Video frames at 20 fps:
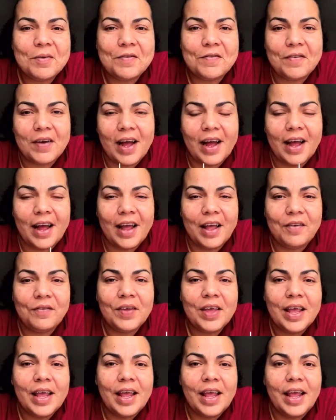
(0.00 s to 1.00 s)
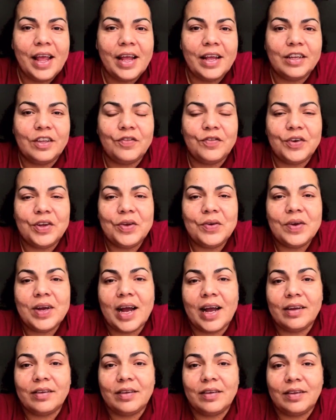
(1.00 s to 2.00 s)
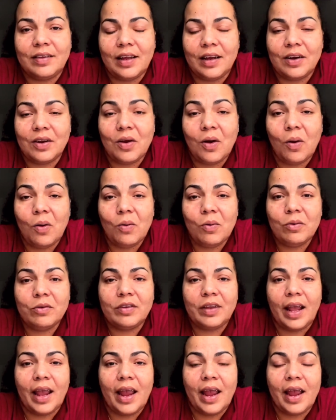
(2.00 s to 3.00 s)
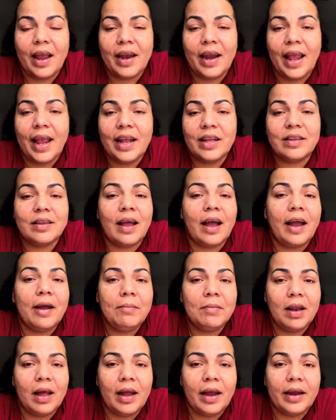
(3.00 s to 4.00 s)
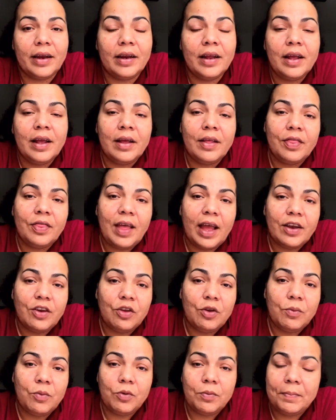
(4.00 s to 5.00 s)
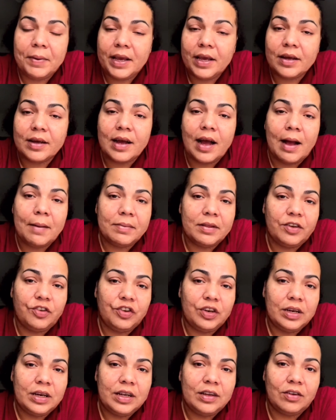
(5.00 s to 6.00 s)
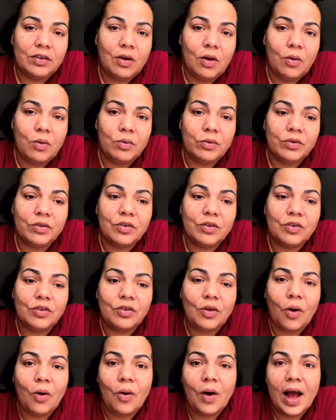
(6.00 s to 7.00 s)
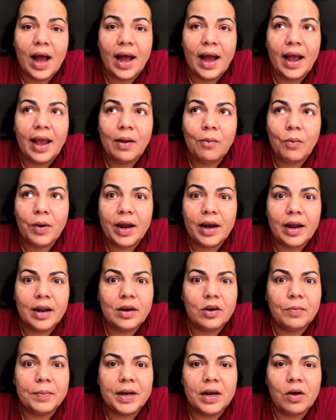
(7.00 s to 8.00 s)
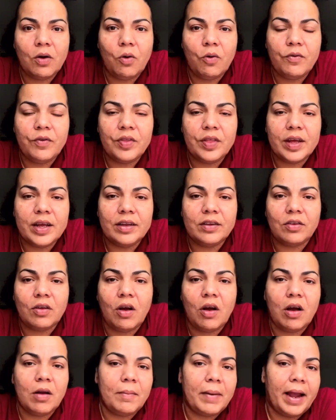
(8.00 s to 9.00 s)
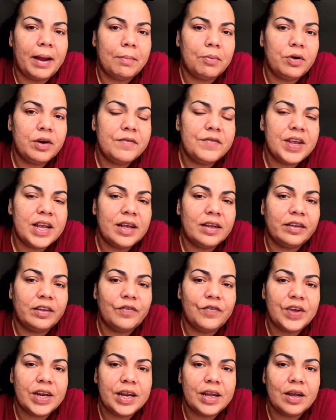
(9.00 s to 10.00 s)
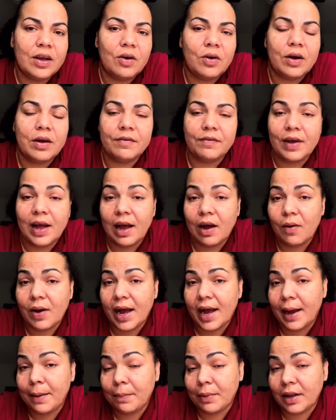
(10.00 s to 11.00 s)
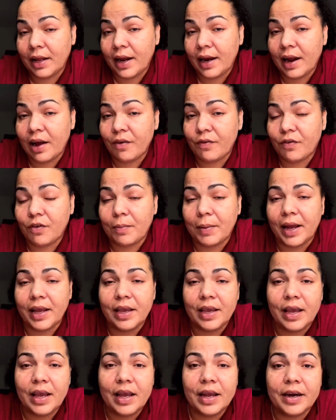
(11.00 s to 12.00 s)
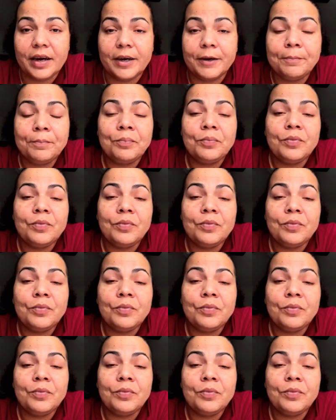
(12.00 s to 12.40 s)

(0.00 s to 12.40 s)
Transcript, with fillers: five is for you guys to set goals and a timeline that you would be accomplishing these goals. So I went a little bit over this on my previous video of how I plan out for my year,